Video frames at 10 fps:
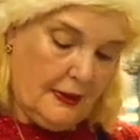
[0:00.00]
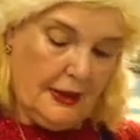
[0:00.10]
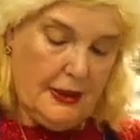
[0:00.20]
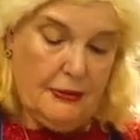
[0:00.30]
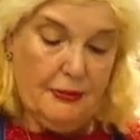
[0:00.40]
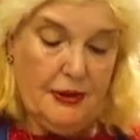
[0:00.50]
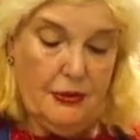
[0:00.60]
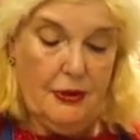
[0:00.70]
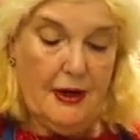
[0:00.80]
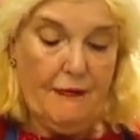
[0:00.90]
And we'll
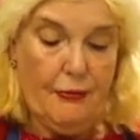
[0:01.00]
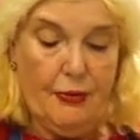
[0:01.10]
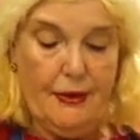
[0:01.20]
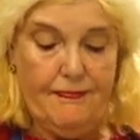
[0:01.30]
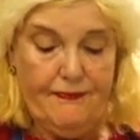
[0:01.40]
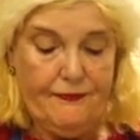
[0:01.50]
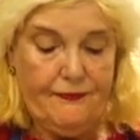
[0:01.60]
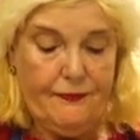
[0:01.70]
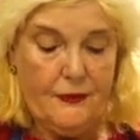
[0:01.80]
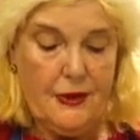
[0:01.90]
do another one.
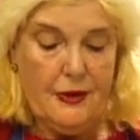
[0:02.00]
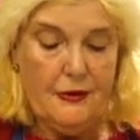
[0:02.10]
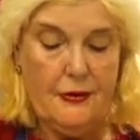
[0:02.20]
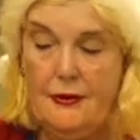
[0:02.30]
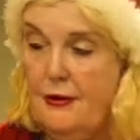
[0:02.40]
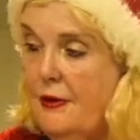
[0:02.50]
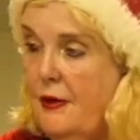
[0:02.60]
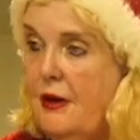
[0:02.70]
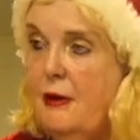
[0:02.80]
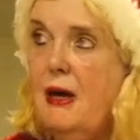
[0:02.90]

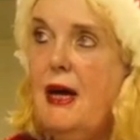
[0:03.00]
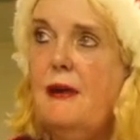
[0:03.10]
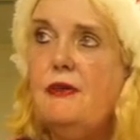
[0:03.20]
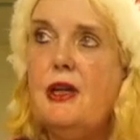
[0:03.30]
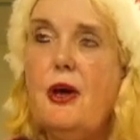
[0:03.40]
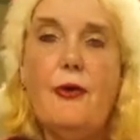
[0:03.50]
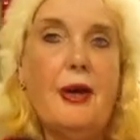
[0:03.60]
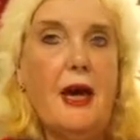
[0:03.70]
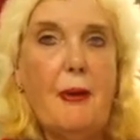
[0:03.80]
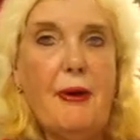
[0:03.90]
I might have to go
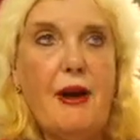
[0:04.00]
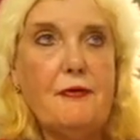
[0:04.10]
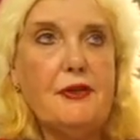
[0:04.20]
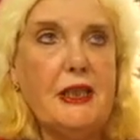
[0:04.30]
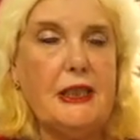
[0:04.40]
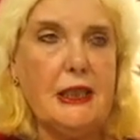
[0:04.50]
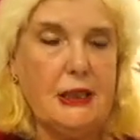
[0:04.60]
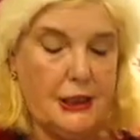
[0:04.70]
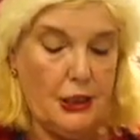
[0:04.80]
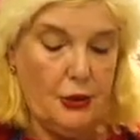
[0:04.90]
and get a pair of
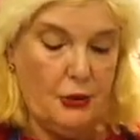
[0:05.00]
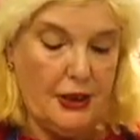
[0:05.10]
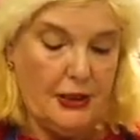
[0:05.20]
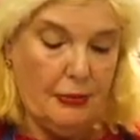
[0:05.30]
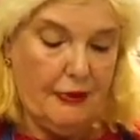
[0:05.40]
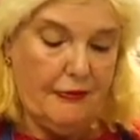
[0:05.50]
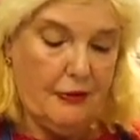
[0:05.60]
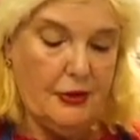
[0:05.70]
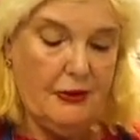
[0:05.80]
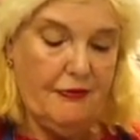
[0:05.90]
scissors to do this with,
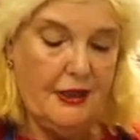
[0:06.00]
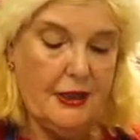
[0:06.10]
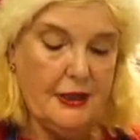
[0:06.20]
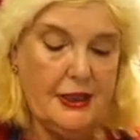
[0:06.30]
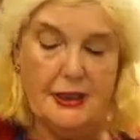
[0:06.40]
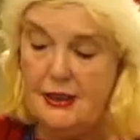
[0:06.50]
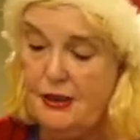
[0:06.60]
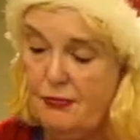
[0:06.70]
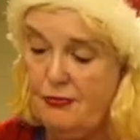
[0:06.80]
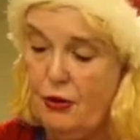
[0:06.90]
because I think the
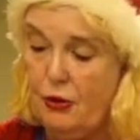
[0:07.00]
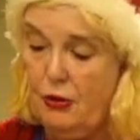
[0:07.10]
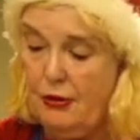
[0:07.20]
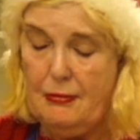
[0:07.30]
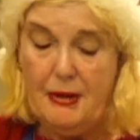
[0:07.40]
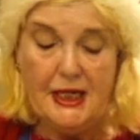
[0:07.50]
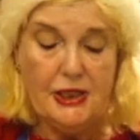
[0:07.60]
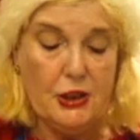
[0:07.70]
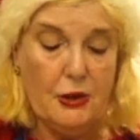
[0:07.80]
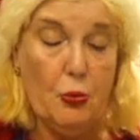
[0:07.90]
scissors I've got are made
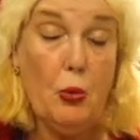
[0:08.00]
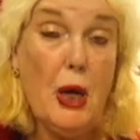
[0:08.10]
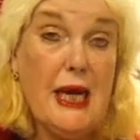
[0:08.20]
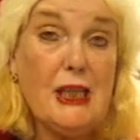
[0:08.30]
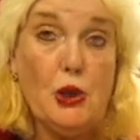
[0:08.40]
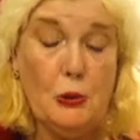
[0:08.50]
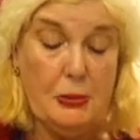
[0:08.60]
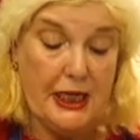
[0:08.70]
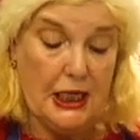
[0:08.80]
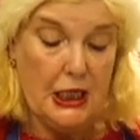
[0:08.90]
way too
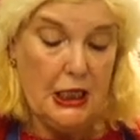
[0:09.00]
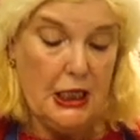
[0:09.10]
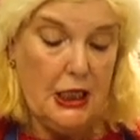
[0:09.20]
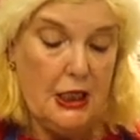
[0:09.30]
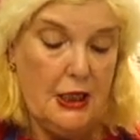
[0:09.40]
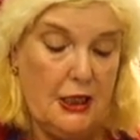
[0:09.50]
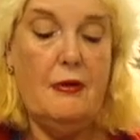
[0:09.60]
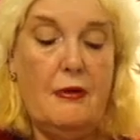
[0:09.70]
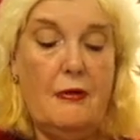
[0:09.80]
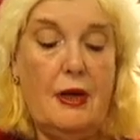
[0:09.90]
big.
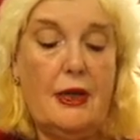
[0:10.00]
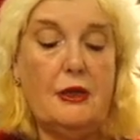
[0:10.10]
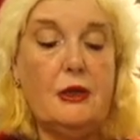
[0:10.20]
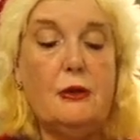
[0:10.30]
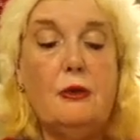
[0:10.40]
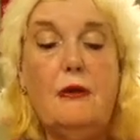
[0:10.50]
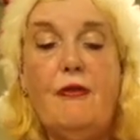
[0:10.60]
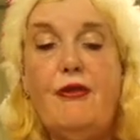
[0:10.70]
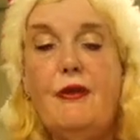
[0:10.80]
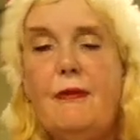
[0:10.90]
Like a sort
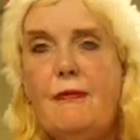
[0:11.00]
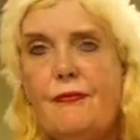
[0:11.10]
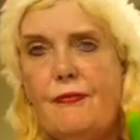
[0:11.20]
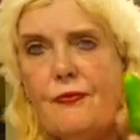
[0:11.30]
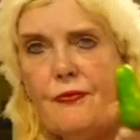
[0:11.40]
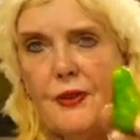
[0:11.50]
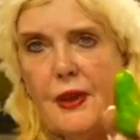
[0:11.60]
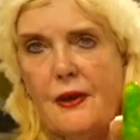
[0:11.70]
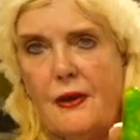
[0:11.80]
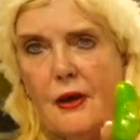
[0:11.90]
of
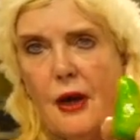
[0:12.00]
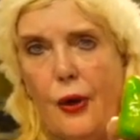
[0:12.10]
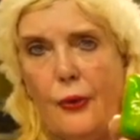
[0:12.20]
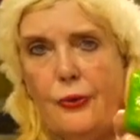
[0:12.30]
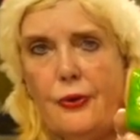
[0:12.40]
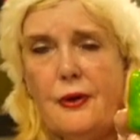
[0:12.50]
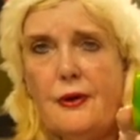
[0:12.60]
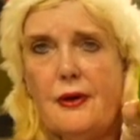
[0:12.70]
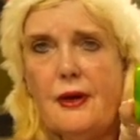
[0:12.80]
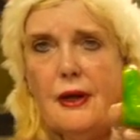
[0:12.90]
cone.
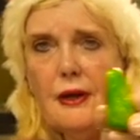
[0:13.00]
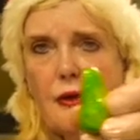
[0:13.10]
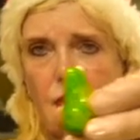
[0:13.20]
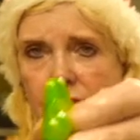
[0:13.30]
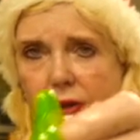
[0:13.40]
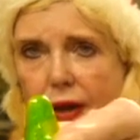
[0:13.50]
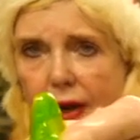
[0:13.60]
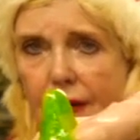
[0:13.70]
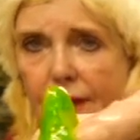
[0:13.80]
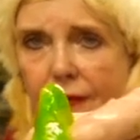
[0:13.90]
Okay, can you see that?